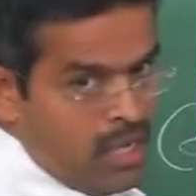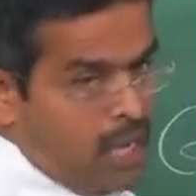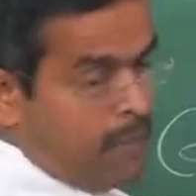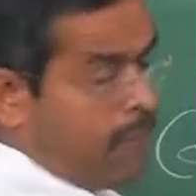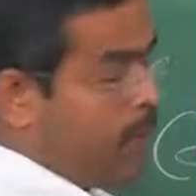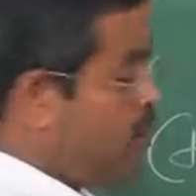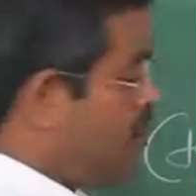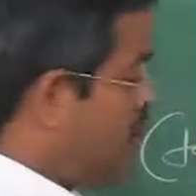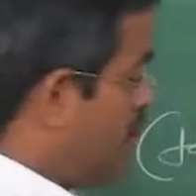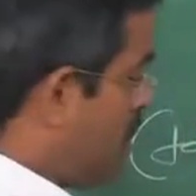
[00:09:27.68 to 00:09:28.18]

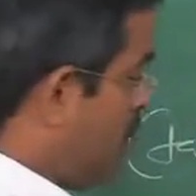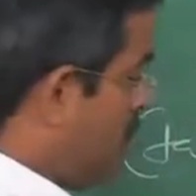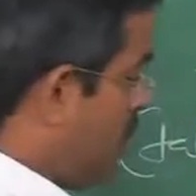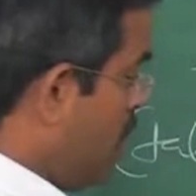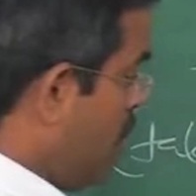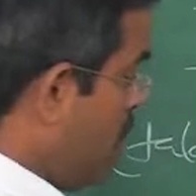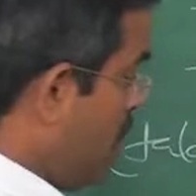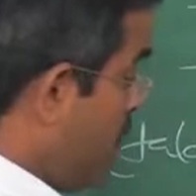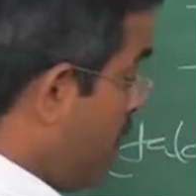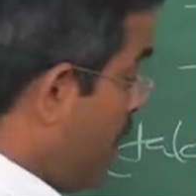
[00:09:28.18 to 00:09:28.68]

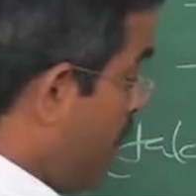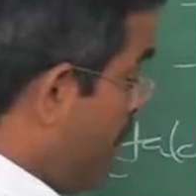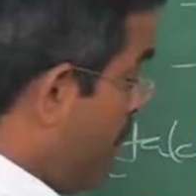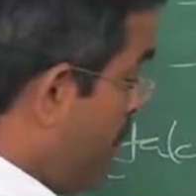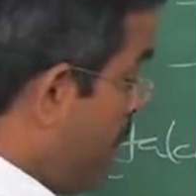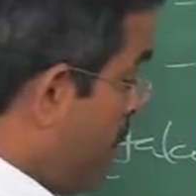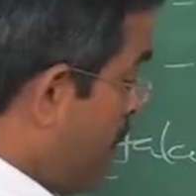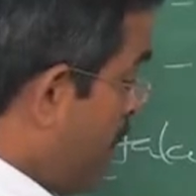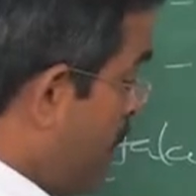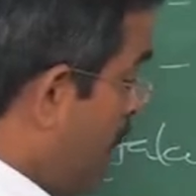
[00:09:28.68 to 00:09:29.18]
hypothetically
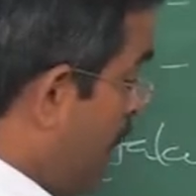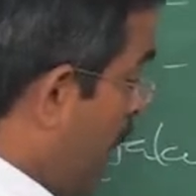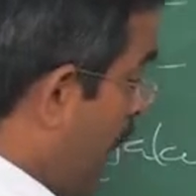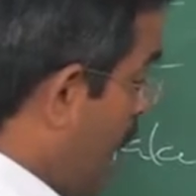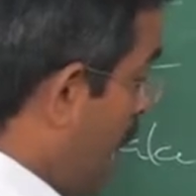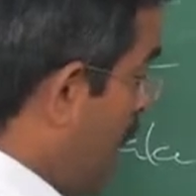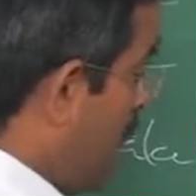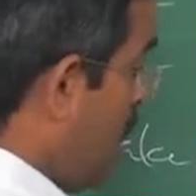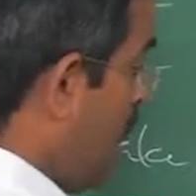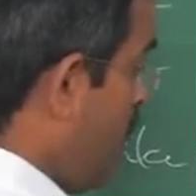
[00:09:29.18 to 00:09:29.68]

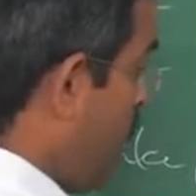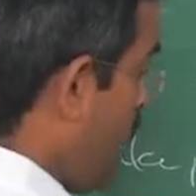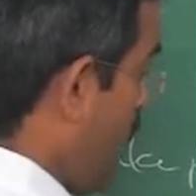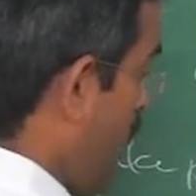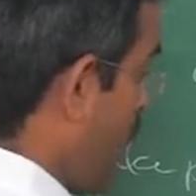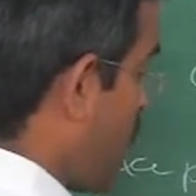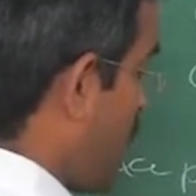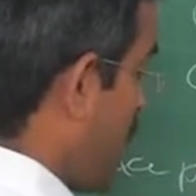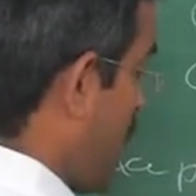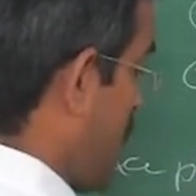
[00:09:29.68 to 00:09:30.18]
and if I
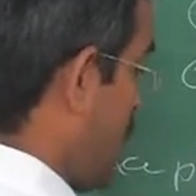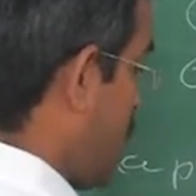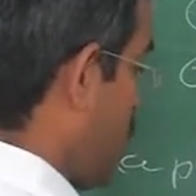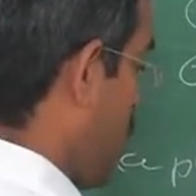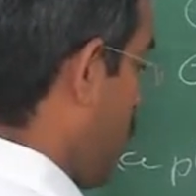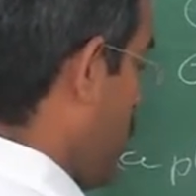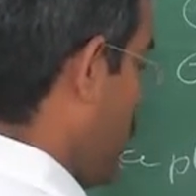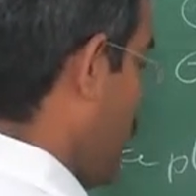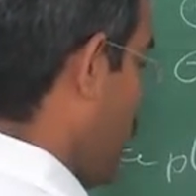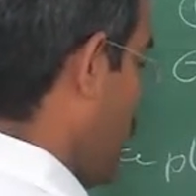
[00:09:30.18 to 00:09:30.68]
have a
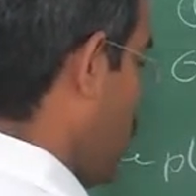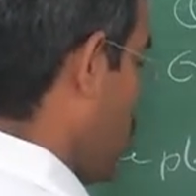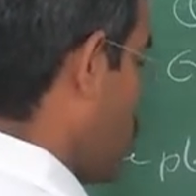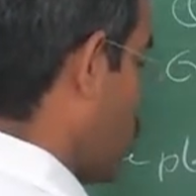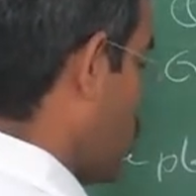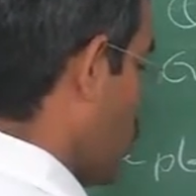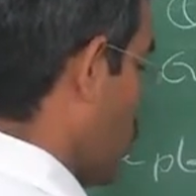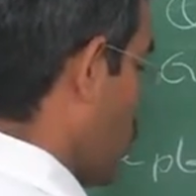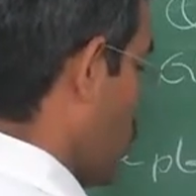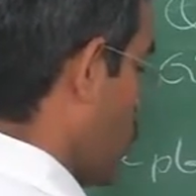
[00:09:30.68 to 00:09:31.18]
connectivity between
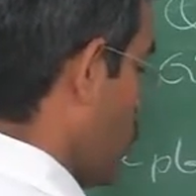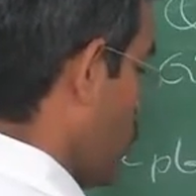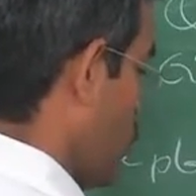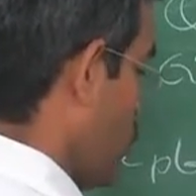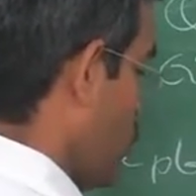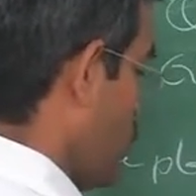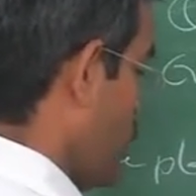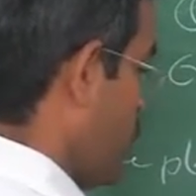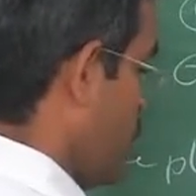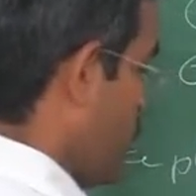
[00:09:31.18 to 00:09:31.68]
these two
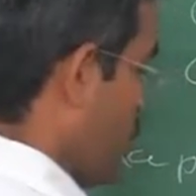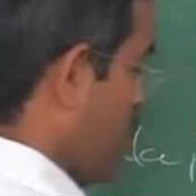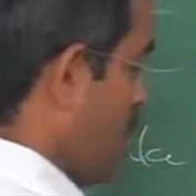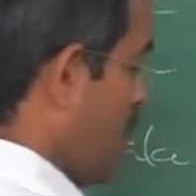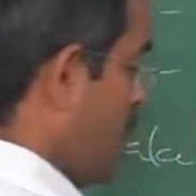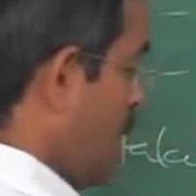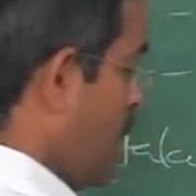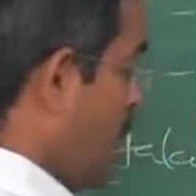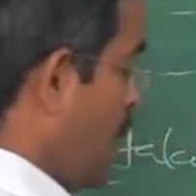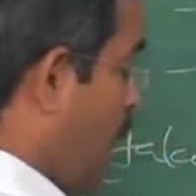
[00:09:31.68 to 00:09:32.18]

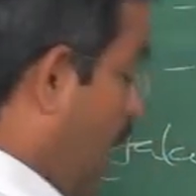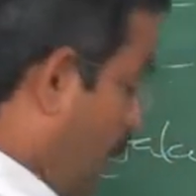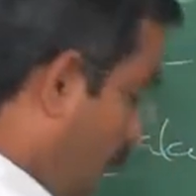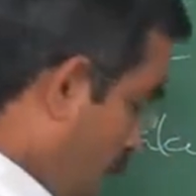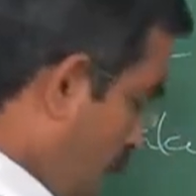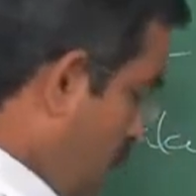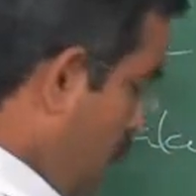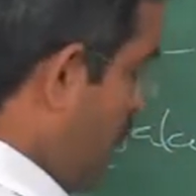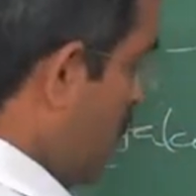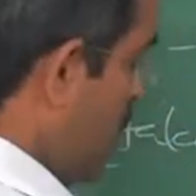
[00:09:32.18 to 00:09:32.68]

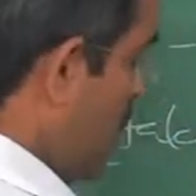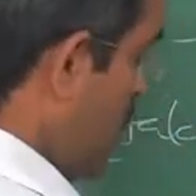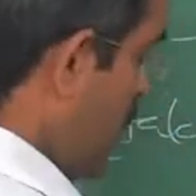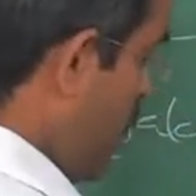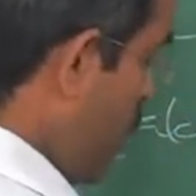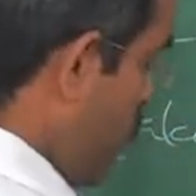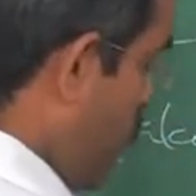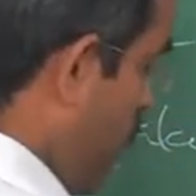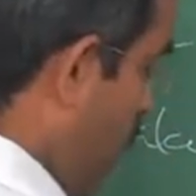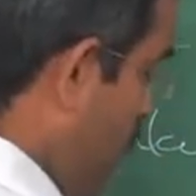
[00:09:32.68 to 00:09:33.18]
and
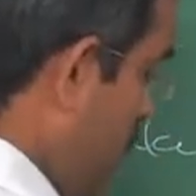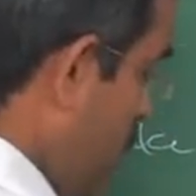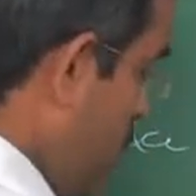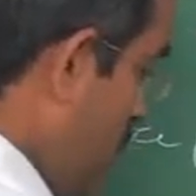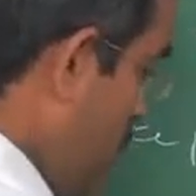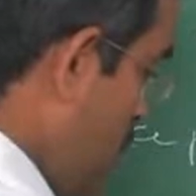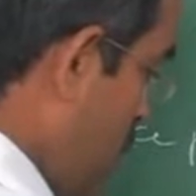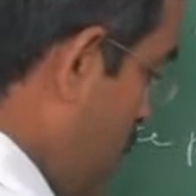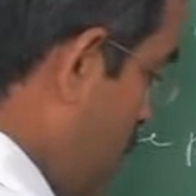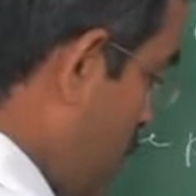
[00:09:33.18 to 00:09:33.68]
if
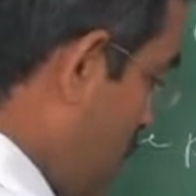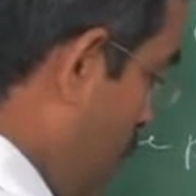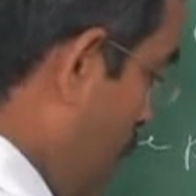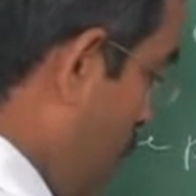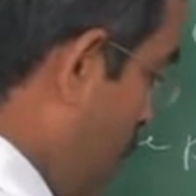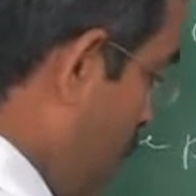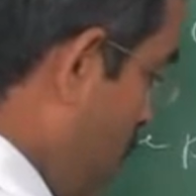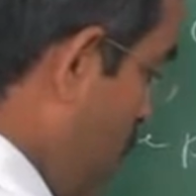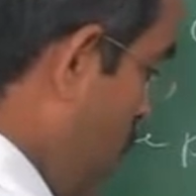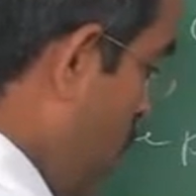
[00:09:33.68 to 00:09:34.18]
this is
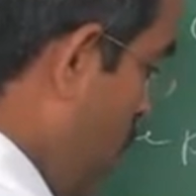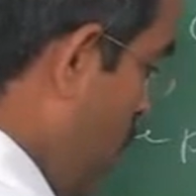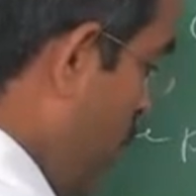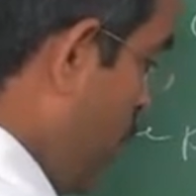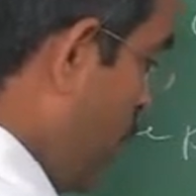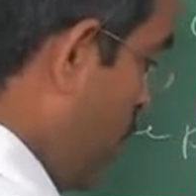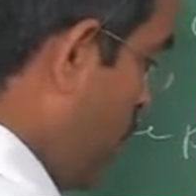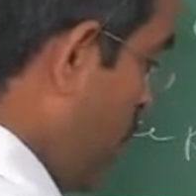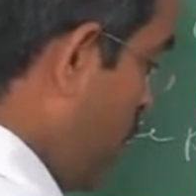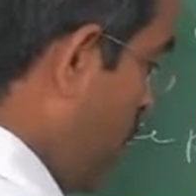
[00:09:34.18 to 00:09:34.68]
stable
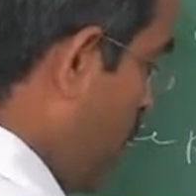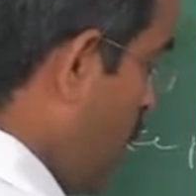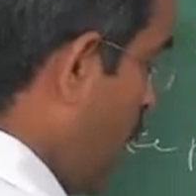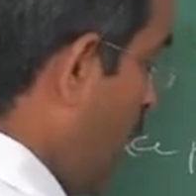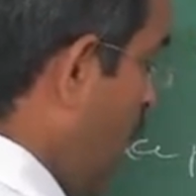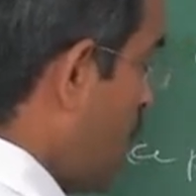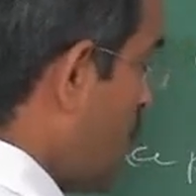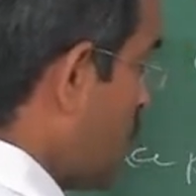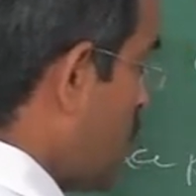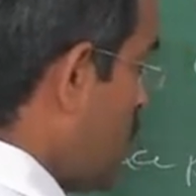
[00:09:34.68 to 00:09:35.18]

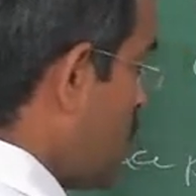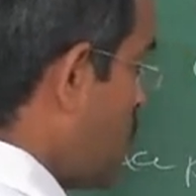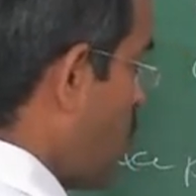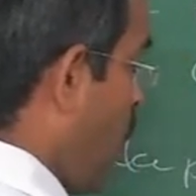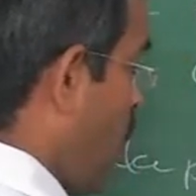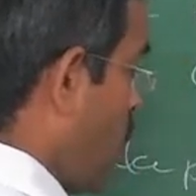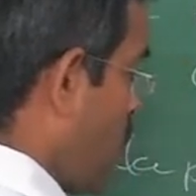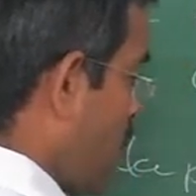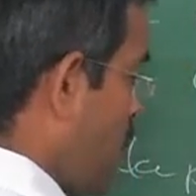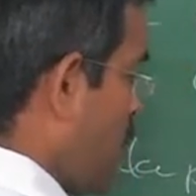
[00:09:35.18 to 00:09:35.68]
this
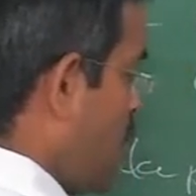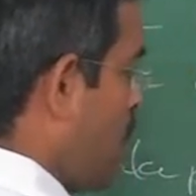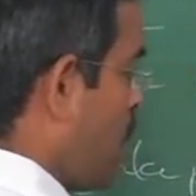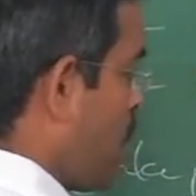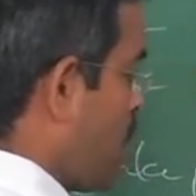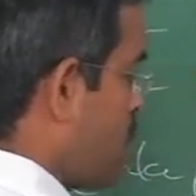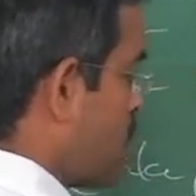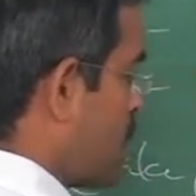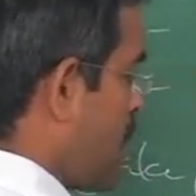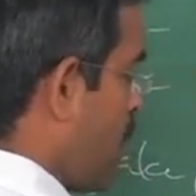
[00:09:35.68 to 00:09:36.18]
will automatically
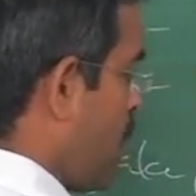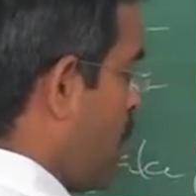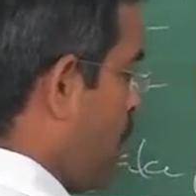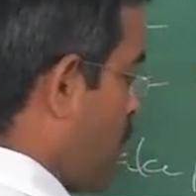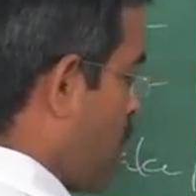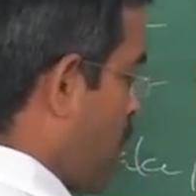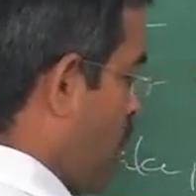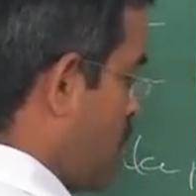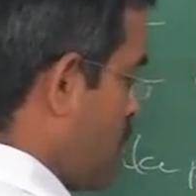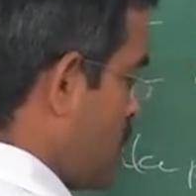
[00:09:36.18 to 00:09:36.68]
become stable
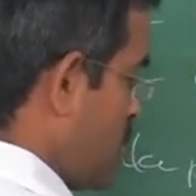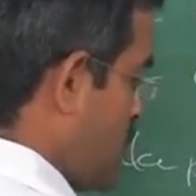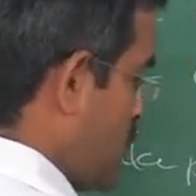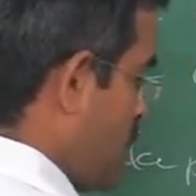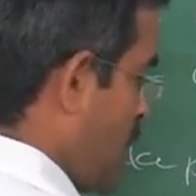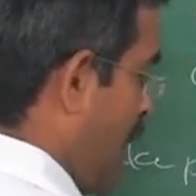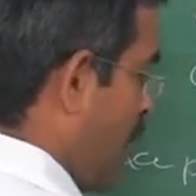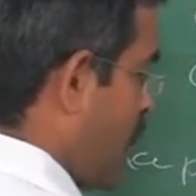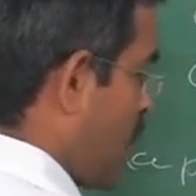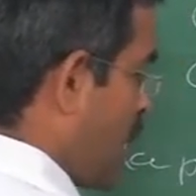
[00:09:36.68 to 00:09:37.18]
because
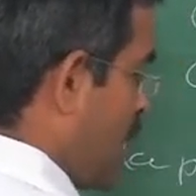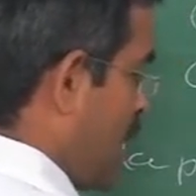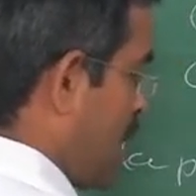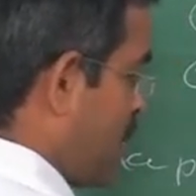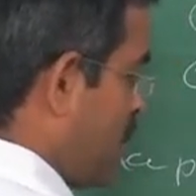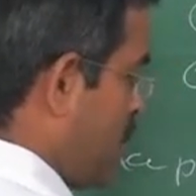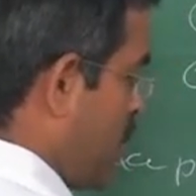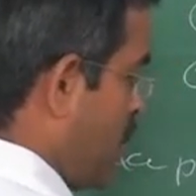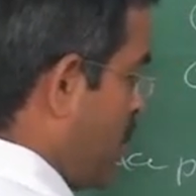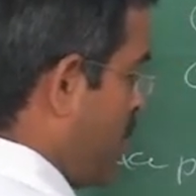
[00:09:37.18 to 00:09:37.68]
this will have a
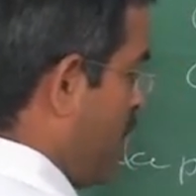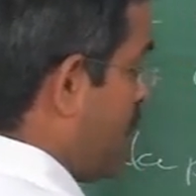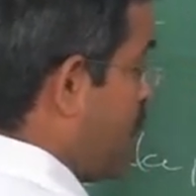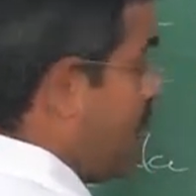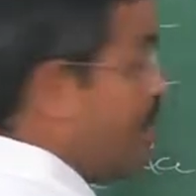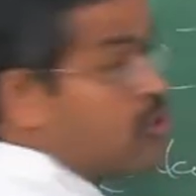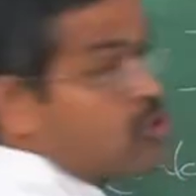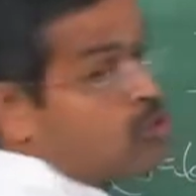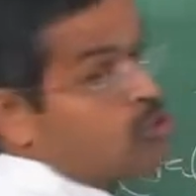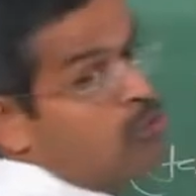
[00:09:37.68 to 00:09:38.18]
connectivity between
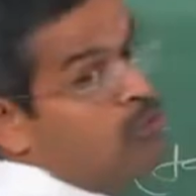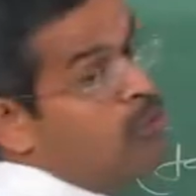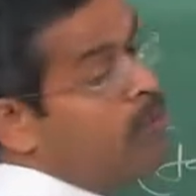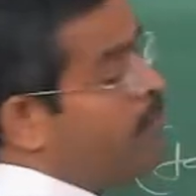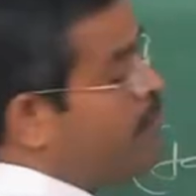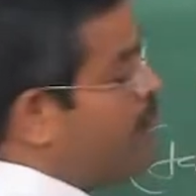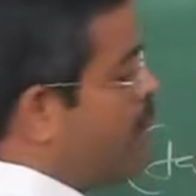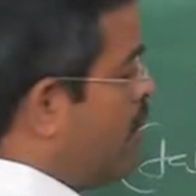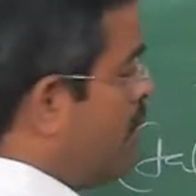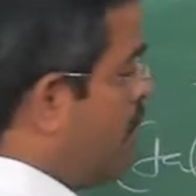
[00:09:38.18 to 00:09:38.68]
these two
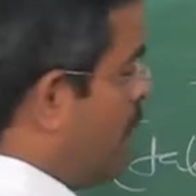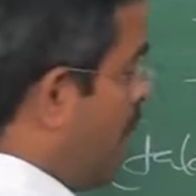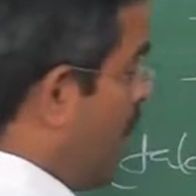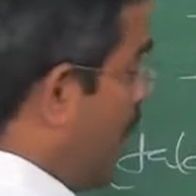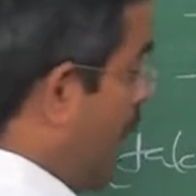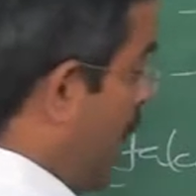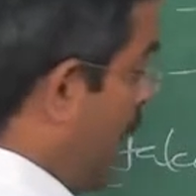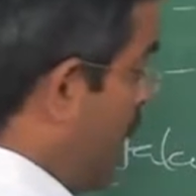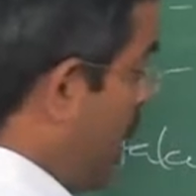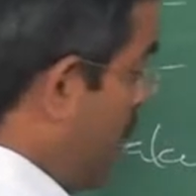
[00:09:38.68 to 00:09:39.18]

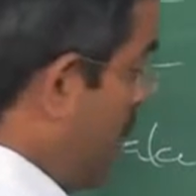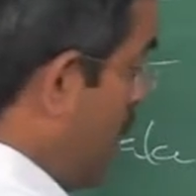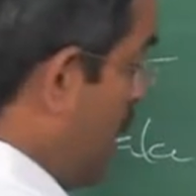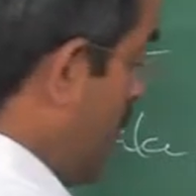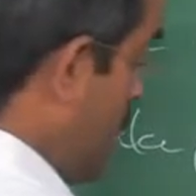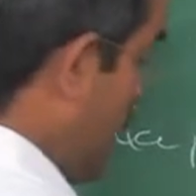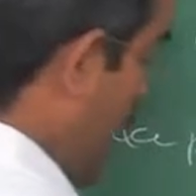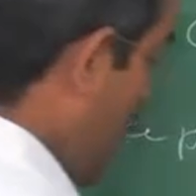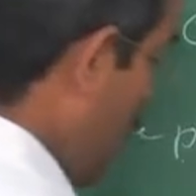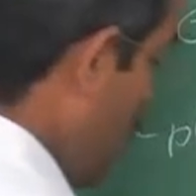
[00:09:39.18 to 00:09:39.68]
and
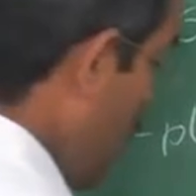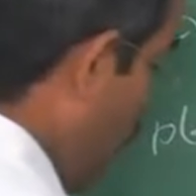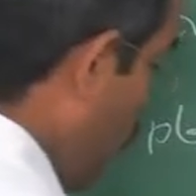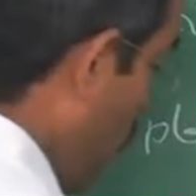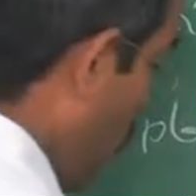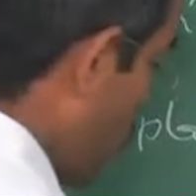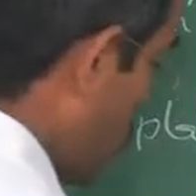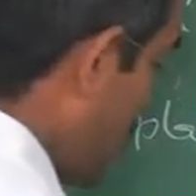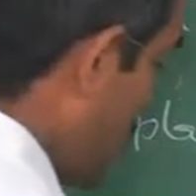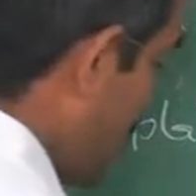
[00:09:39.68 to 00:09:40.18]
any
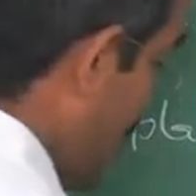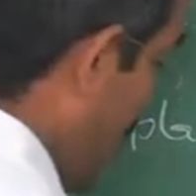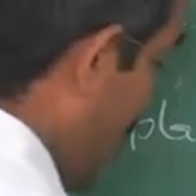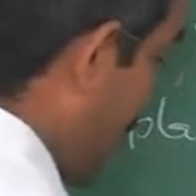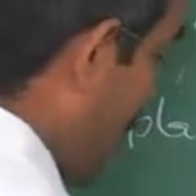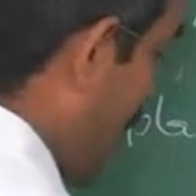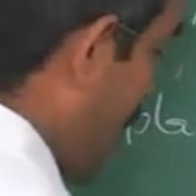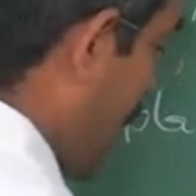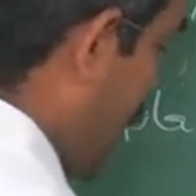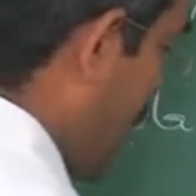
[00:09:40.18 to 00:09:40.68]
forces
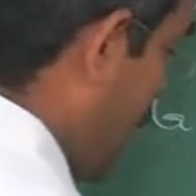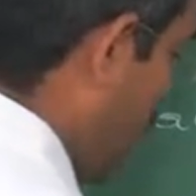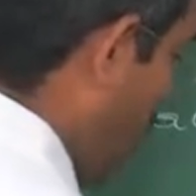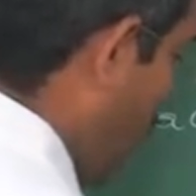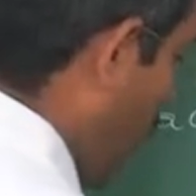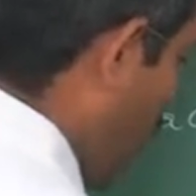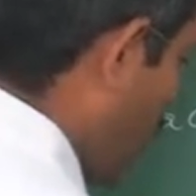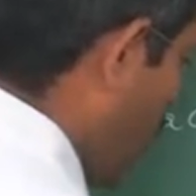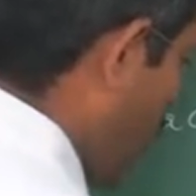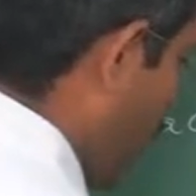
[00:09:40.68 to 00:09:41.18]
attacking the
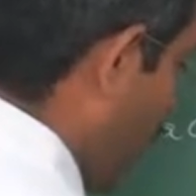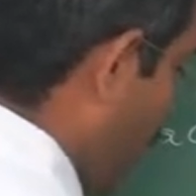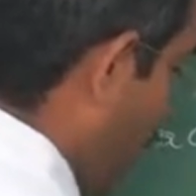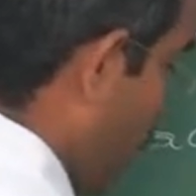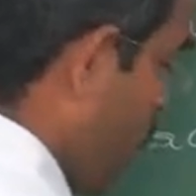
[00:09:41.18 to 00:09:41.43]
bottom